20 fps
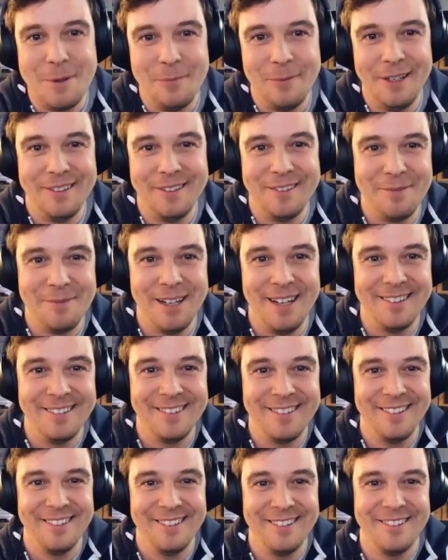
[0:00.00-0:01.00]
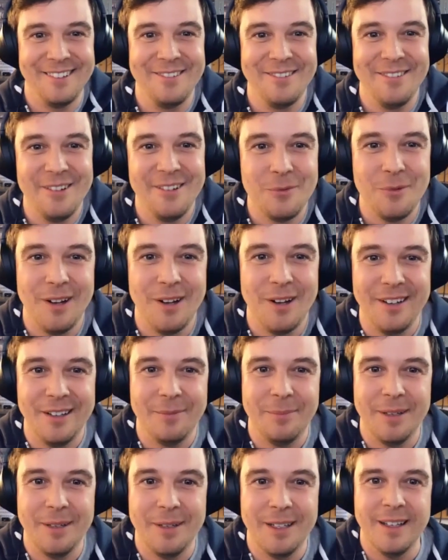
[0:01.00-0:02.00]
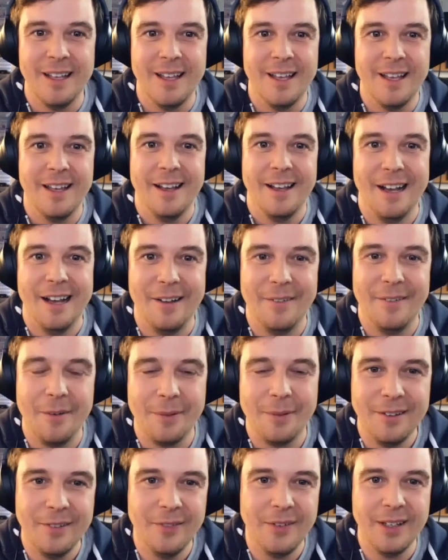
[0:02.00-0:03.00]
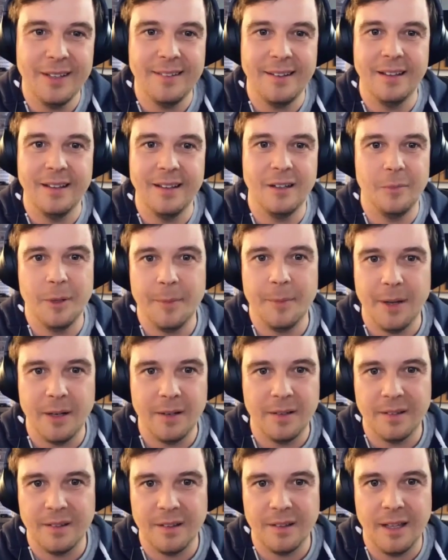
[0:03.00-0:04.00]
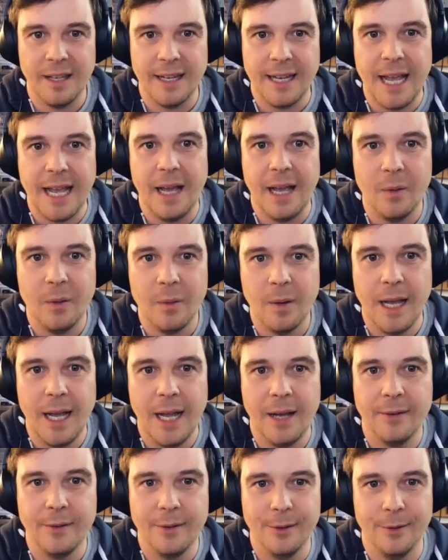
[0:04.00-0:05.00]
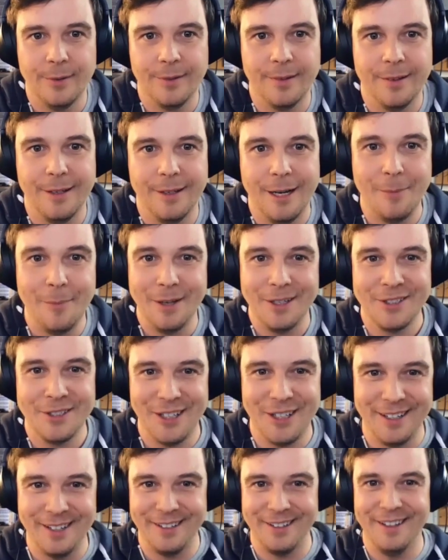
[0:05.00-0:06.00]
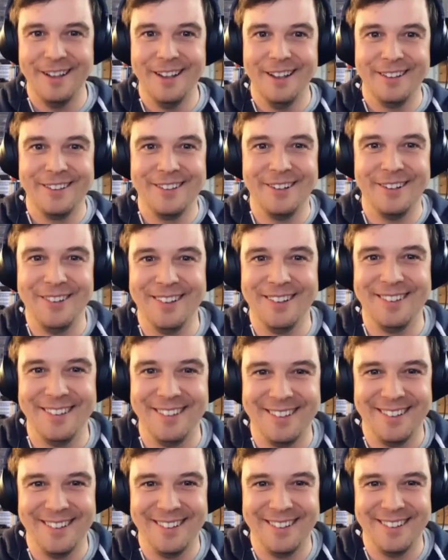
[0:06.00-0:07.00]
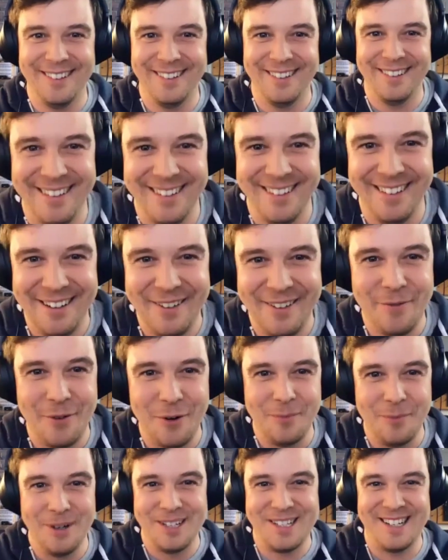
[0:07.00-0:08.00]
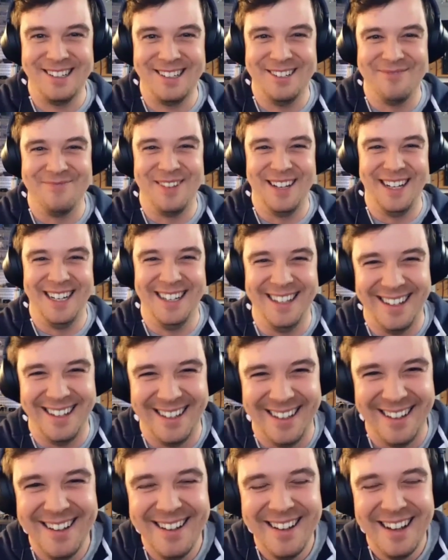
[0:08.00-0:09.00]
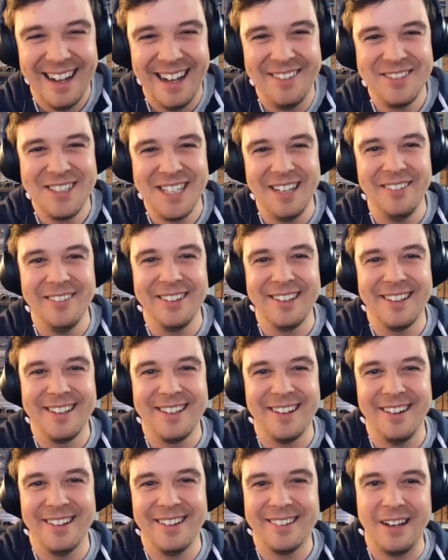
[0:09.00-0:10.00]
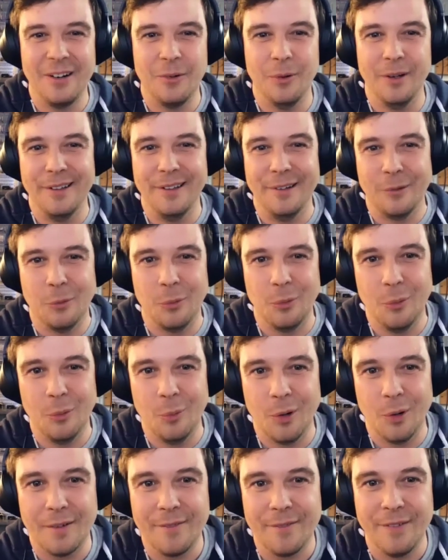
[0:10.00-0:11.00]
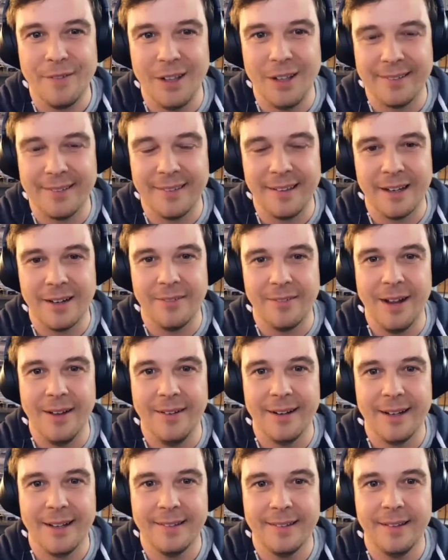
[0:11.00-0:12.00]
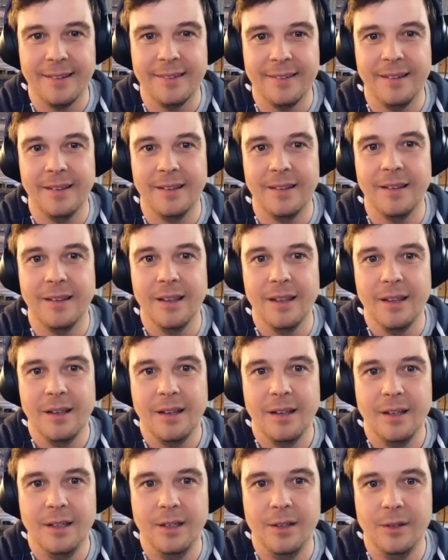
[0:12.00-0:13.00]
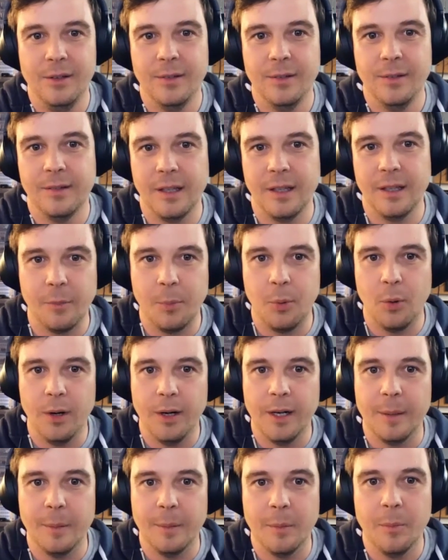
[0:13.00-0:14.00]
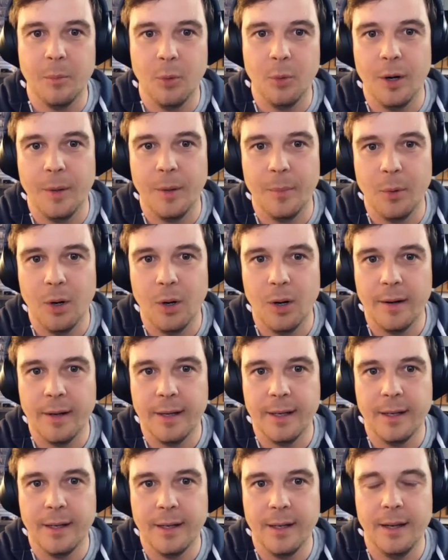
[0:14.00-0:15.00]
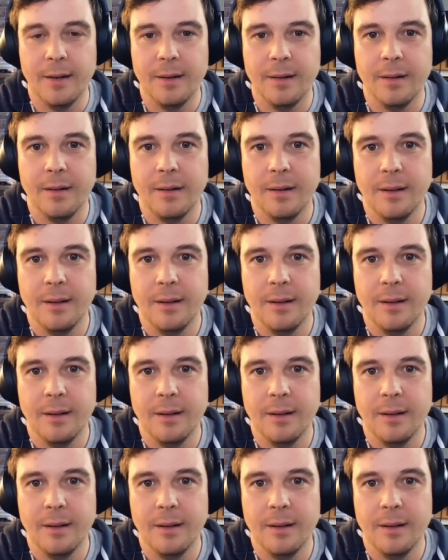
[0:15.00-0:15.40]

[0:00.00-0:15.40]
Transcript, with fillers: Weights and Biases, or, or WanDB. Um, I'm curious if you could say a little bit about just like how, how you use it. And I'm not trying to turn this into like a infomercial, but I'm genuinely curious kind of what your workflow is like around it. Cause I see you using like reporting more and more, and, and